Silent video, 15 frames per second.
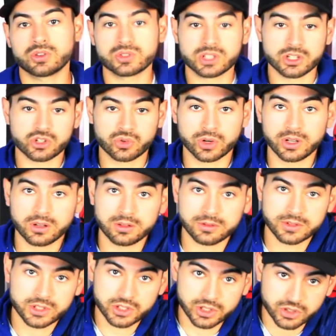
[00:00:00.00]
used a drill
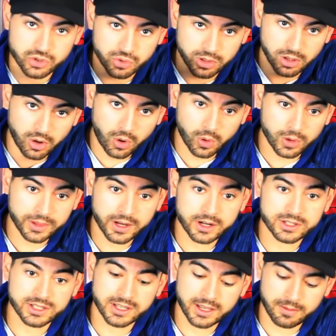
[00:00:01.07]
to drill a hole in
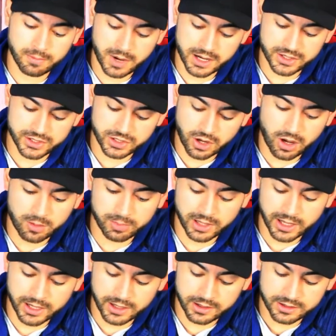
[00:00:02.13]
there to get my saw
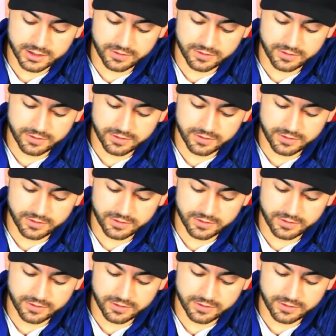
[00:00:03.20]
blade